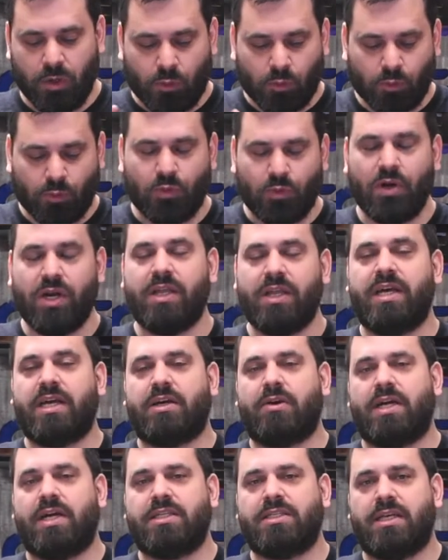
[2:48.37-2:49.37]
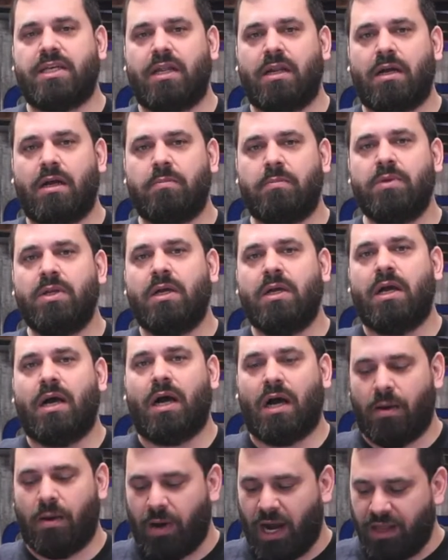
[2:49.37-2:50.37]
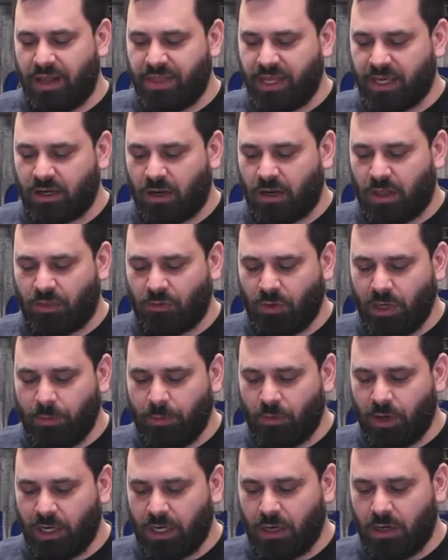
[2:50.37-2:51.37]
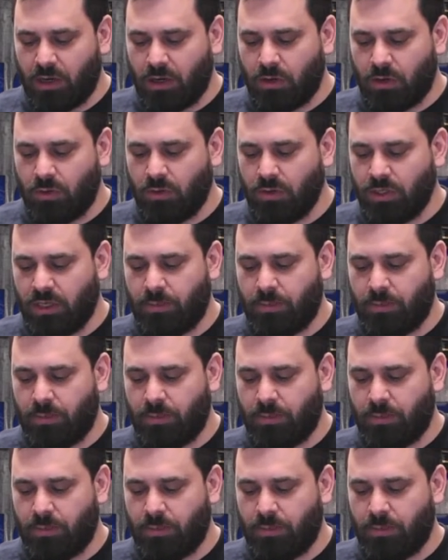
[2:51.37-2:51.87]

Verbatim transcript: really a great setup. Um, I think on a 3.0,